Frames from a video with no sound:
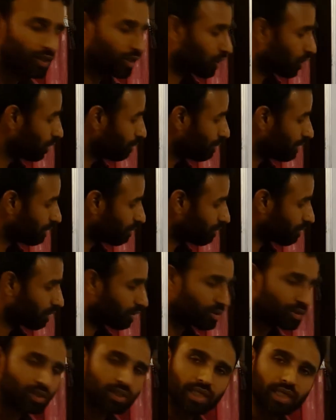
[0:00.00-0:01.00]
equilibrium
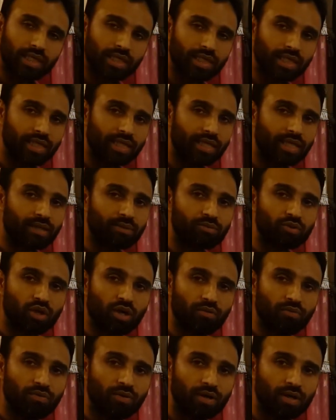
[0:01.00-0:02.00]
constant in terms
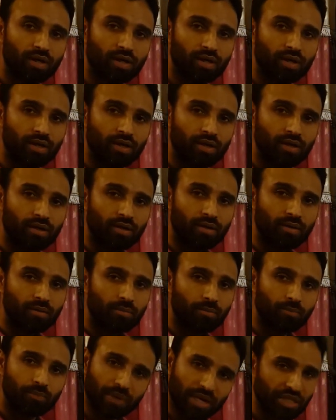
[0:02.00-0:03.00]
of
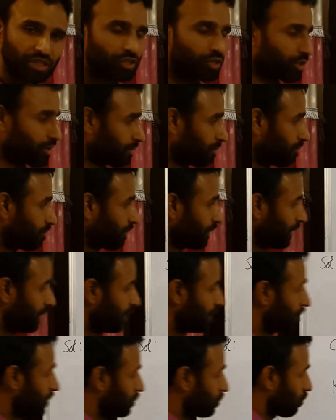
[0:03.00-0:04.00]
pressure.
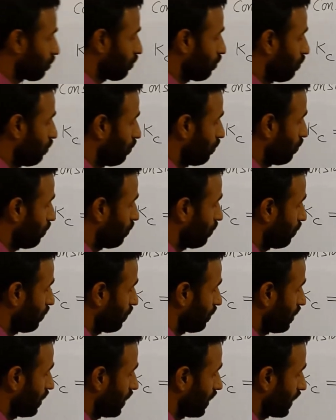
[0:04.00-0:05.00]
So
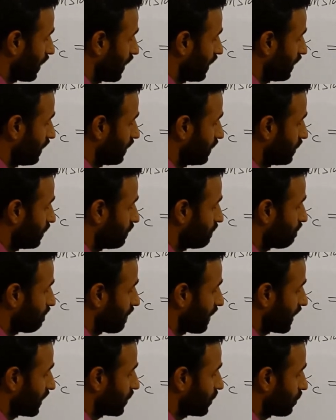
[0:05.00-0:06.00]
again, this is
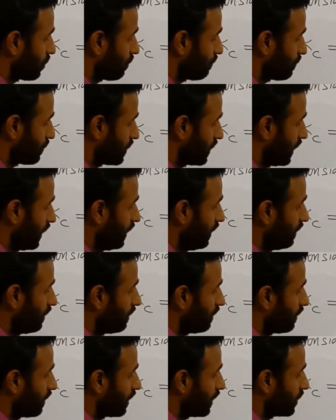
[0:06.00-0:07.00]
pressure of
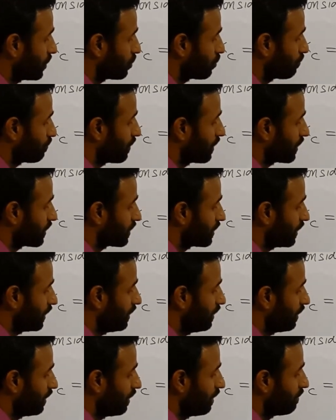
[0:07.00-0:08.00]
C raised to power
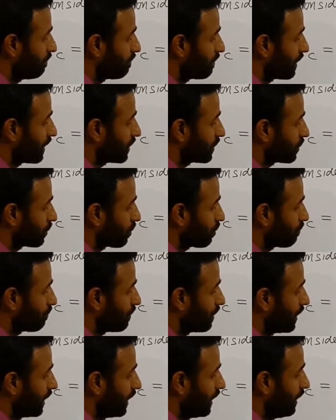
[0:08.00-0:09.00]
C, pressure
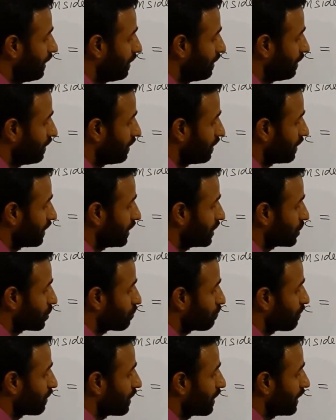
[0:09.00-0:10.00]
of D
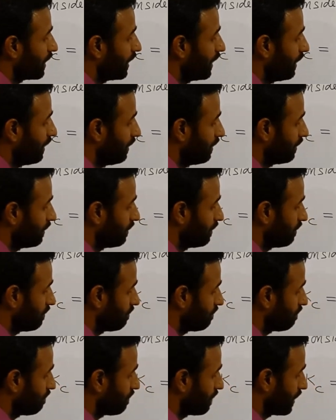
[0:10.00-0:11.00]
raised to power D,
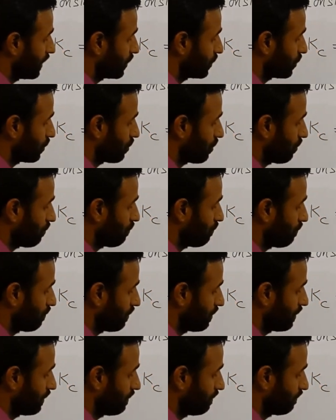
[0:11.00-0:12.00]
pressure of